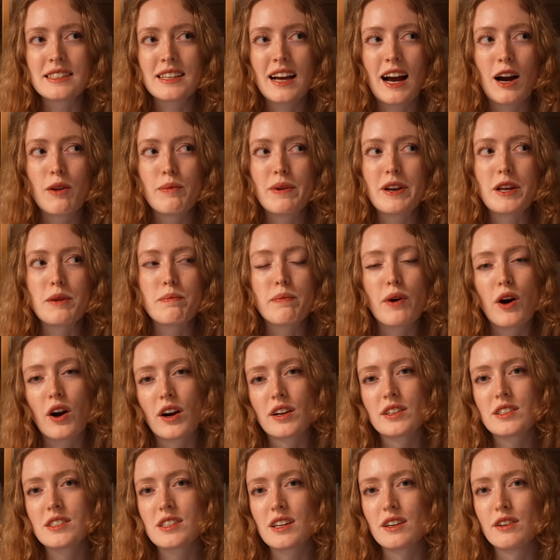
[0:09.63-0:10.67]
how many
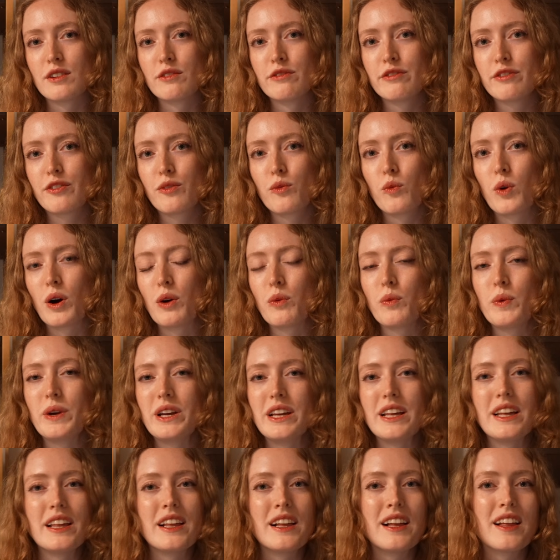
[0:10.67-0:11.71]
parts of what
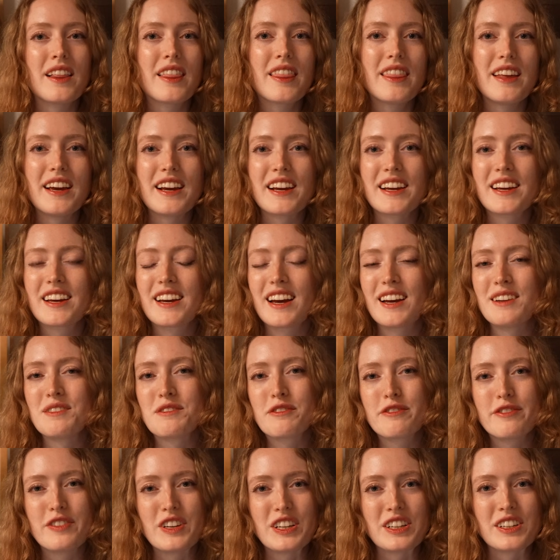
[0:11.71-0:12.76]
we think and
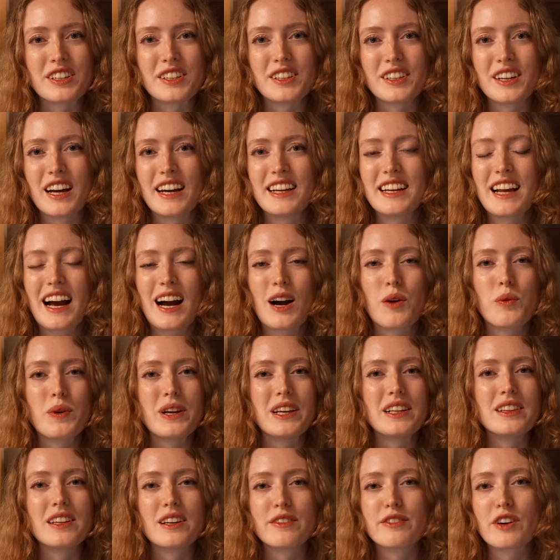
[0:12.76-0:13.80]
feel and how
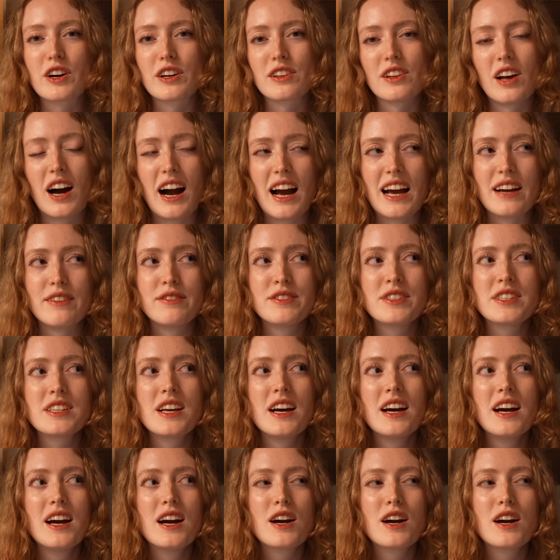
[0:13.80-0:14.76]
we live our lives